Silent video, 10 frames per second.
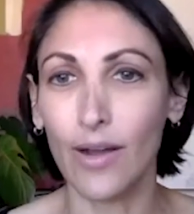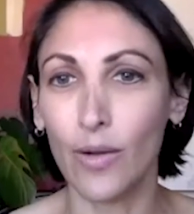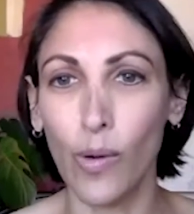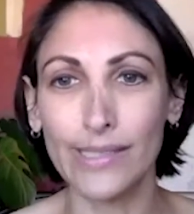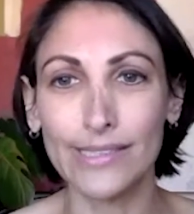
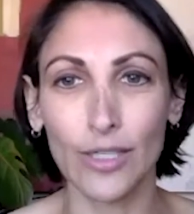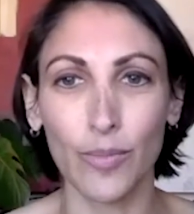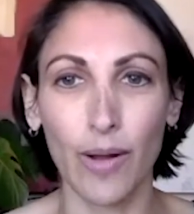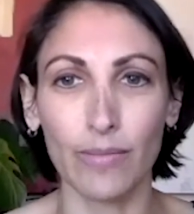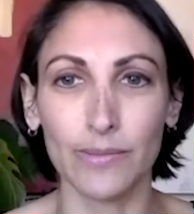1 year
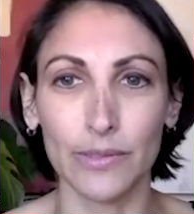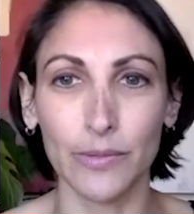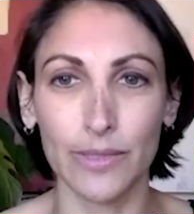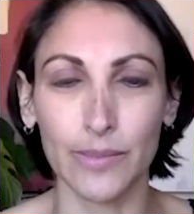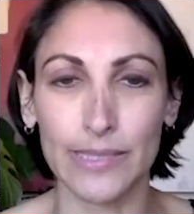probably
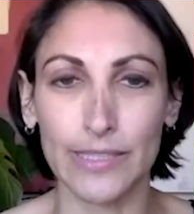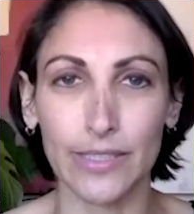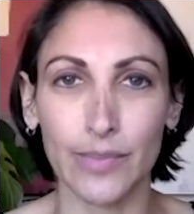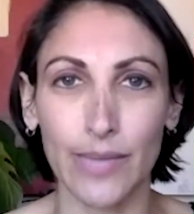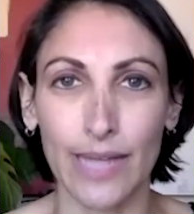would have been
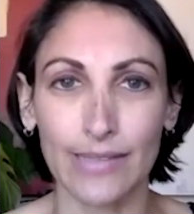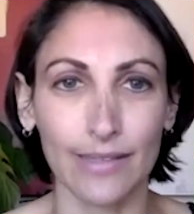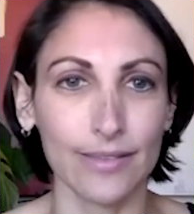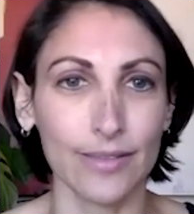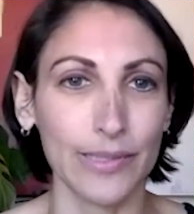good, but I
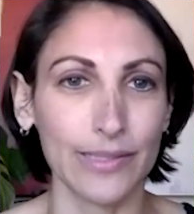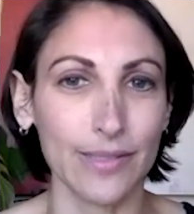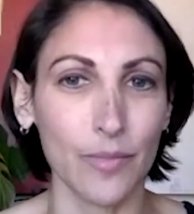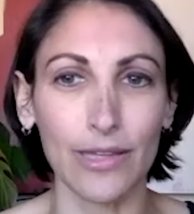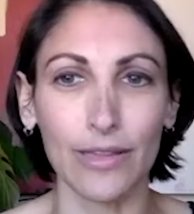tend to be
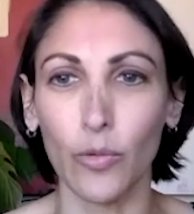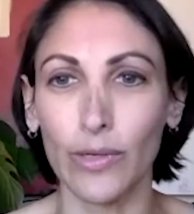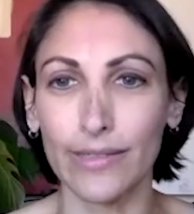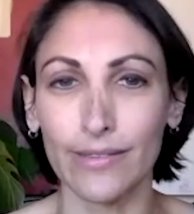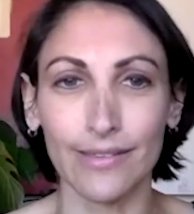somewhat loyal,